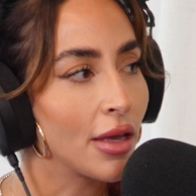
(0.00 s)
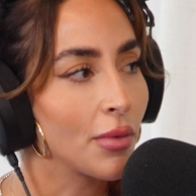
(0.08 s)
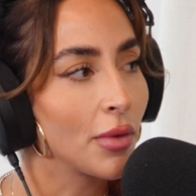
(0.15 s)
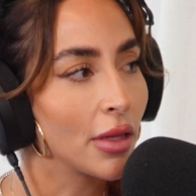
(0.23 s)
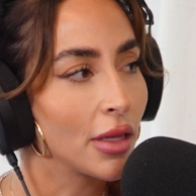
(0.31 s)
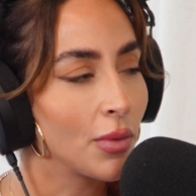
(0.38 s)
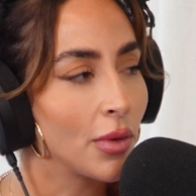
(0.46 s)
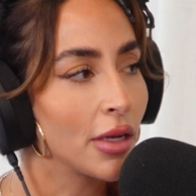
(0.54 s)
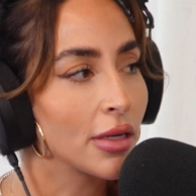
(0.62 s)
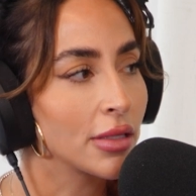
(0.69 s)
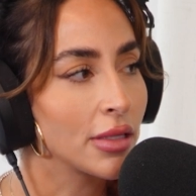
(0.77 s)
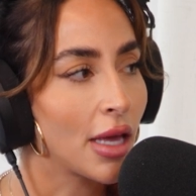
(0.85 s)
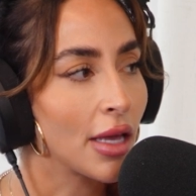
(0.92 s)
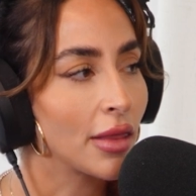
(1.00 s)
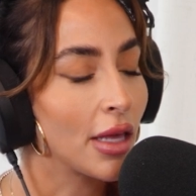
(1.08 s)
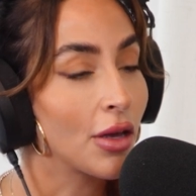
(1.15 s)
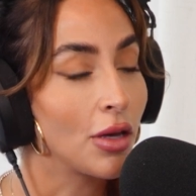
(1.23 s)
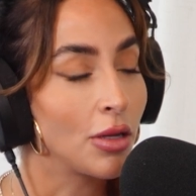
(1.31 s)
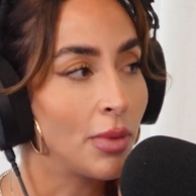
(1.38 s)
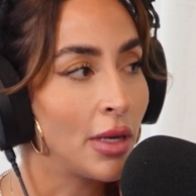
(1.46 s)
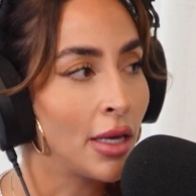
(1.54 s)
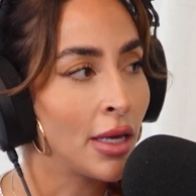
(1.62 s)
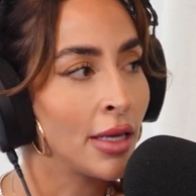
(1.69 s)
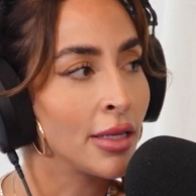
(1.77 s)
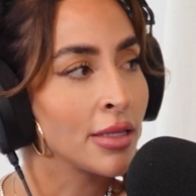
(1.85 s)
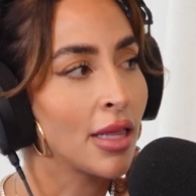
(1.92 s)
think really what you're saying, and they could
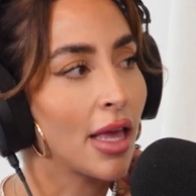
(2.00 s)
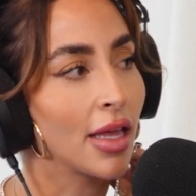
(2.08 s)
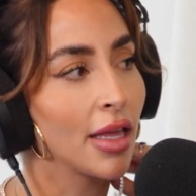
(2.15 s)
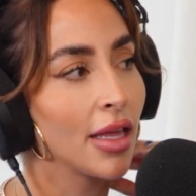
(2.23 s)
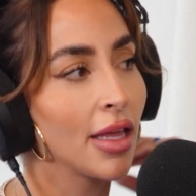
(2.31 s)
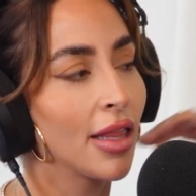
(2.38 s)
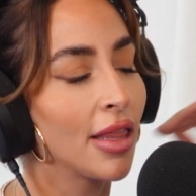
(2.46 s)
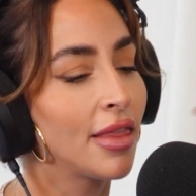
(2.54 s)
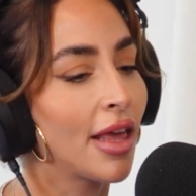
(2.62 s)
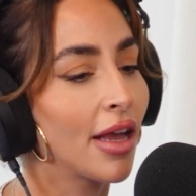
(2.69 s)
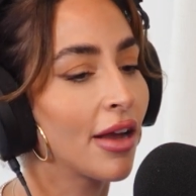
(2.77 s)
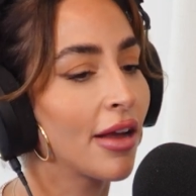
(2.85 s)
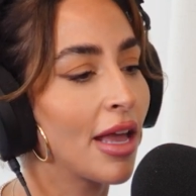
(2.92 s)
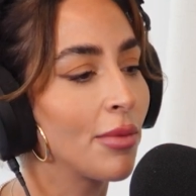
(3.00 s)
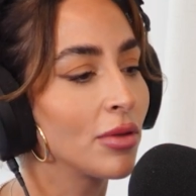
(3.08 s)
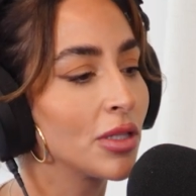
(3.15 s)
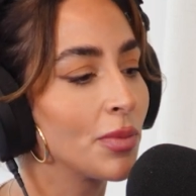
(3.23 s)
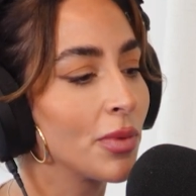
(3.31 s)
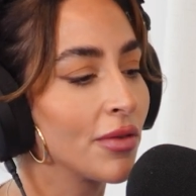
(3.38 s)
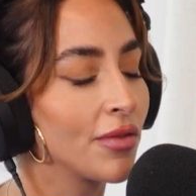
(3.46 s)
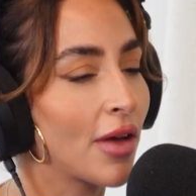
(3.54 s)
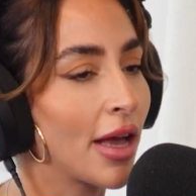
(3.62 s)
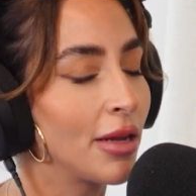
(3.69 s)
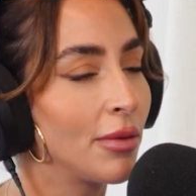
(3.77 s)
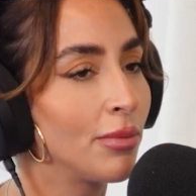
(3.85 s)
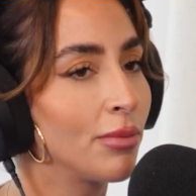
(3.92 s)
be, is that they are able to
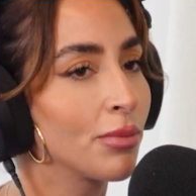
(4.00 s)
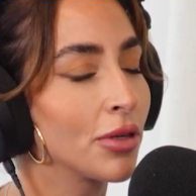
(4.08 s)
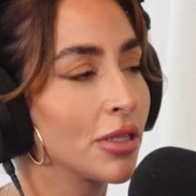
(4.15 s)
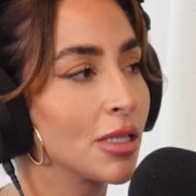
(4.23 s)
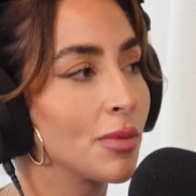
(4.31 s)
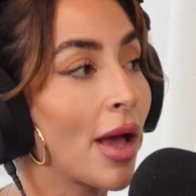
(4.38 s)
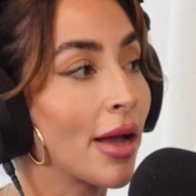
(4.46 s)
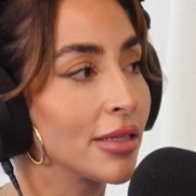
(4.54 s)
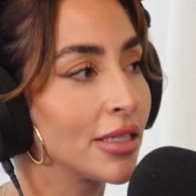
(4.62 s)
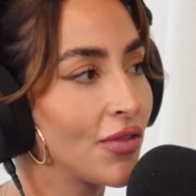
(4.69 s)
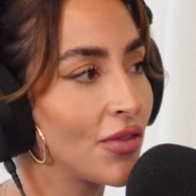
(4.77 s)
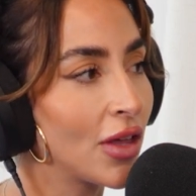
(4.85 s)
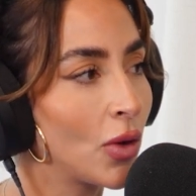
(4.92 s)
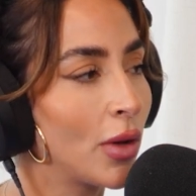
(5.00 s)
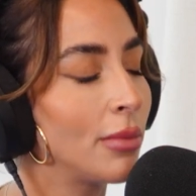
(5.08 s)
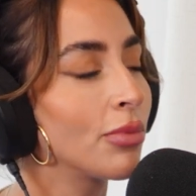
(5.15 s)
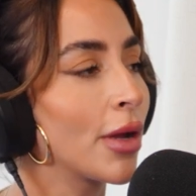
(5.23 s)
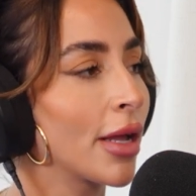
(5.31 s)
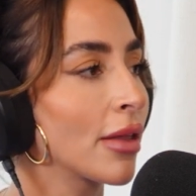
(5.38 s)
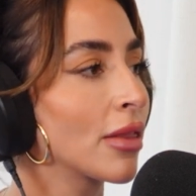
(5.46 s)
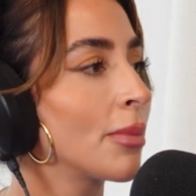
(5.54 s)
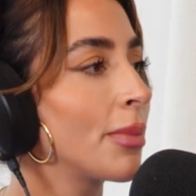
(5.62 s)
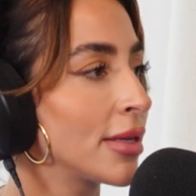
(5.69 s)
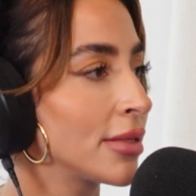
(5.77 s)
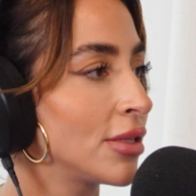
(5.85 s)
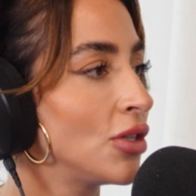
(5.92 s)
provide perspective, though, and bring out the
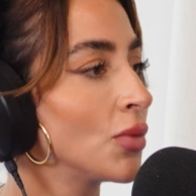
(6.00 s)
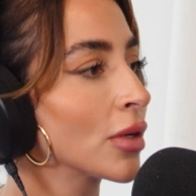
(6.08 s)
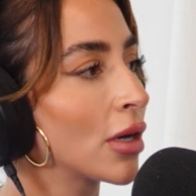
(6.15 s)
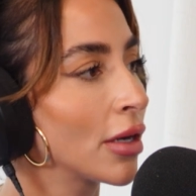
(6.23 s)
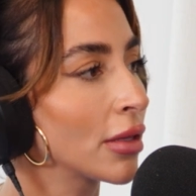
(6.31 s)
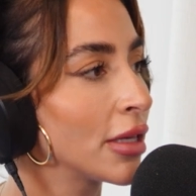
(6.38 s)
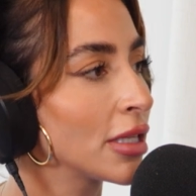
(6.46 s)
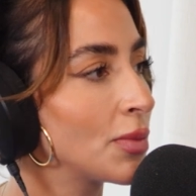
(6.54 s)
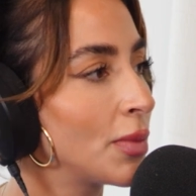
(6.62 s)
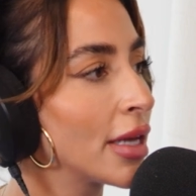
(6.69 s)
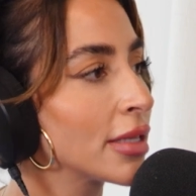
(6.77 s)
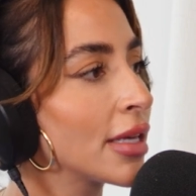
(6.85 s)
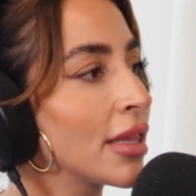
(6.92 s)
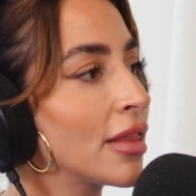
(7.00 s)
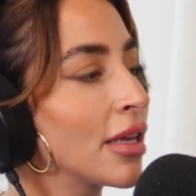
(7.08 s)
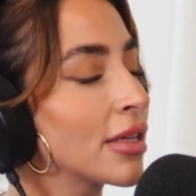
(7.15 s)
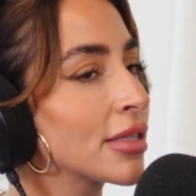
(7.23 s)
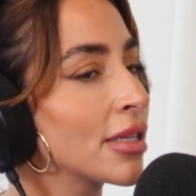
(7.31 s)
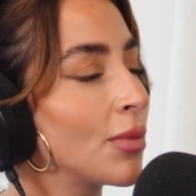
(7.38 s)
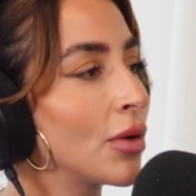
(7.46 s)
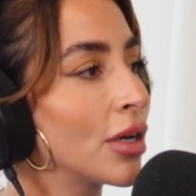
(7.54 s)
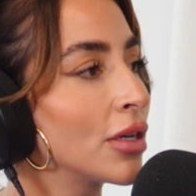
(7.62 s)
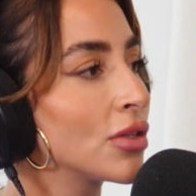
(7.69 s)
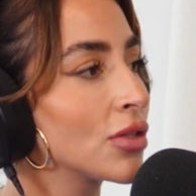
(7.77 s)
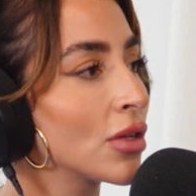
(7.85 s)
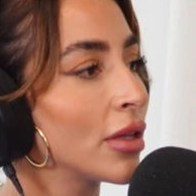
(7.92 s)
best in you regardless. Because I think someone
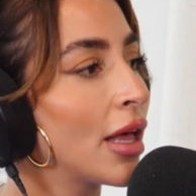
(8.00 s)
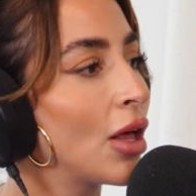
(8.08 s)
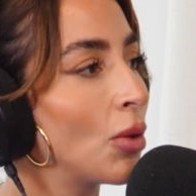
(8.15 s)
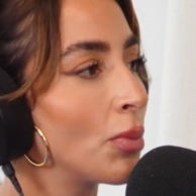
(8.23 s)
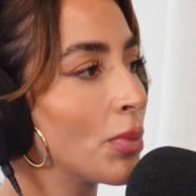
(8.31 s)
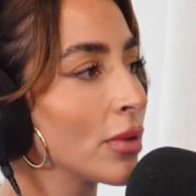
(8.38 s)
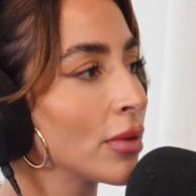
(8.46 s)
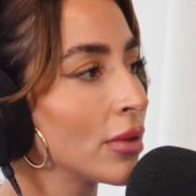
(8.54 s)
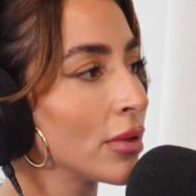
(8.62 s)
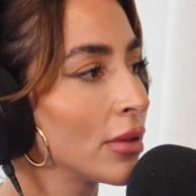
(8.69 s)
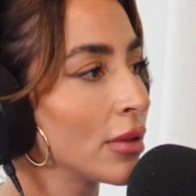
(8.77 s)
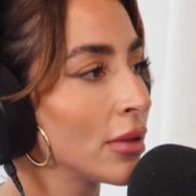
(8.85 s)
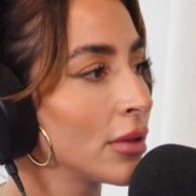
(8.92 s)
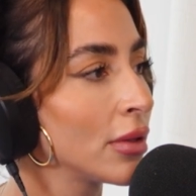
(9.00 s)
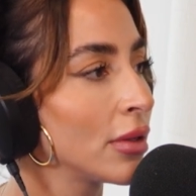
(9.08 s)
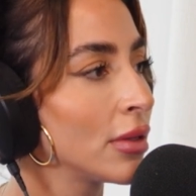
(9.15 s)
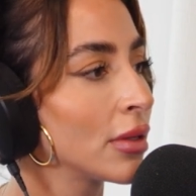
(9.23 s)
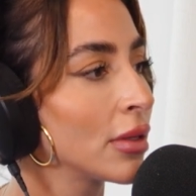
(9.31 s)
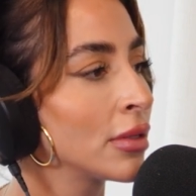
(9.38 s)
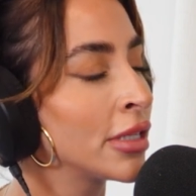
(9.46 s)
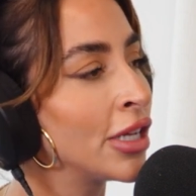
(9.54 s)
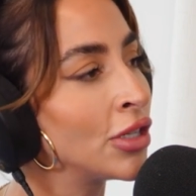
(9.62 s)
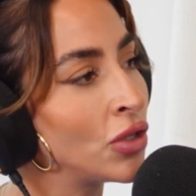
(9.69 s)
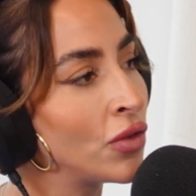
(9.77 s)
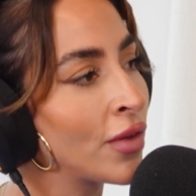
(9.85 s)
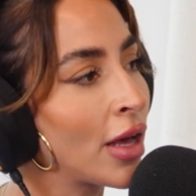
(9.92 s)
could still help
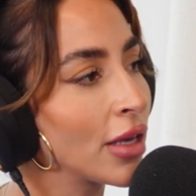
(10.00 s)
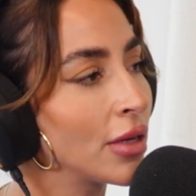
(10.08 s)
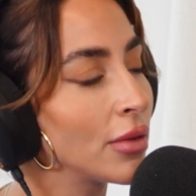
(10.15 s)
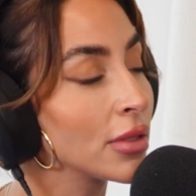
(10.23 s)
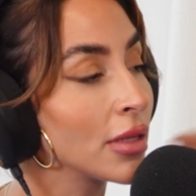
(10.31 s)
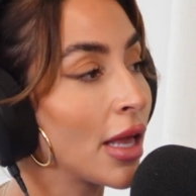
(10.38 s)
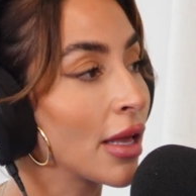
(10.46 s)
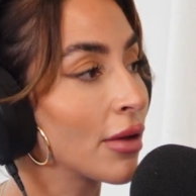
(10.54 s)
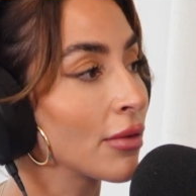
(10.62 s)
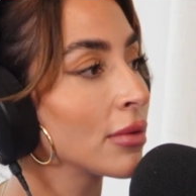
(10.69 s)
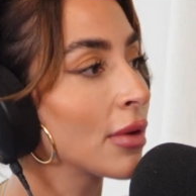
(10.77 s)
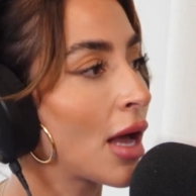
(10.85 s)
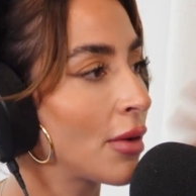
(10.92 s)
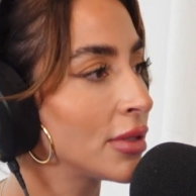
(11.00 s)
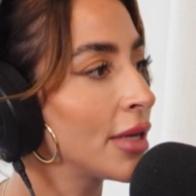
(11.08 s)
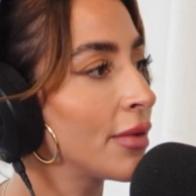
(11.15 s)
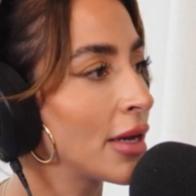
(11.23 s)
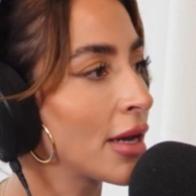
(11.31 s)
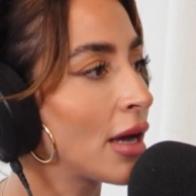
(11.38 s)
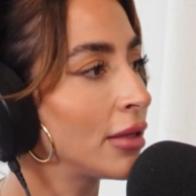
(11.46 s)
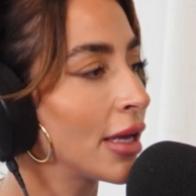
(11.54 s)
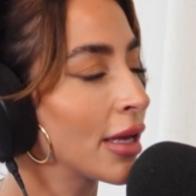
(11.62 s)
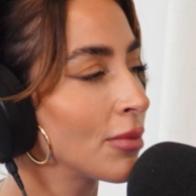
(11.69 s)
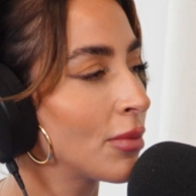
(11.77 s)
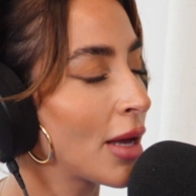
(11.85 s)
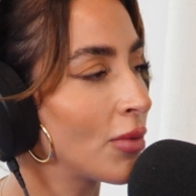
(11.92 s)
teach you values. Like I would say right now,
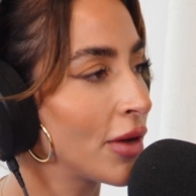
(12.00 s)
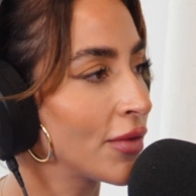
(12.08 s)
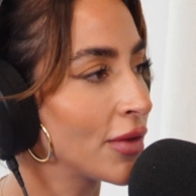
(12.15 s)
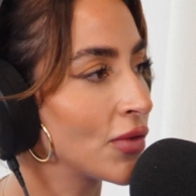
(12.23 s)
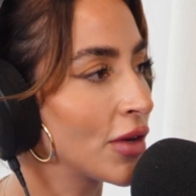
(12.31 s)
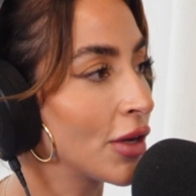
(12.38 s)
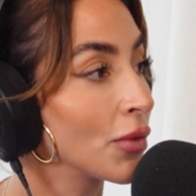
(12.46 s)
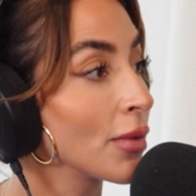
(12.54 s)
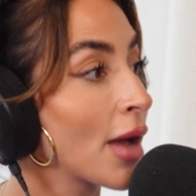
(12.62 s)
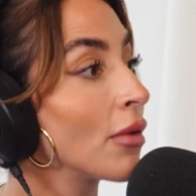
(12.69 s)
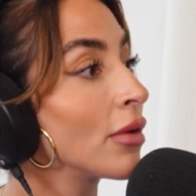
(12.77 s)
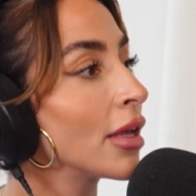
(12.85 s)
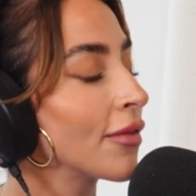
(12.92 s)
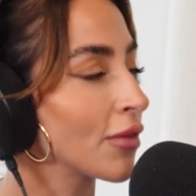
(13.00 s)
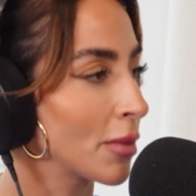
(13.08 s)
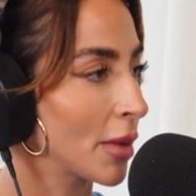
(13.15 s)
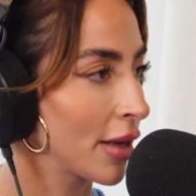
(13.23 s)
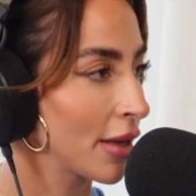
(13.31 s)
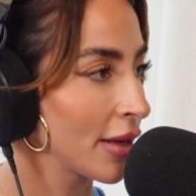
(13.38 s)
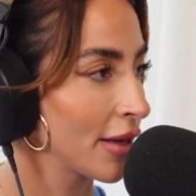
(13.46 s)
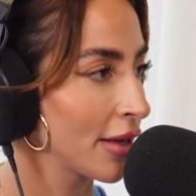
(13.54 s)
my boyfriend's very grounding for me.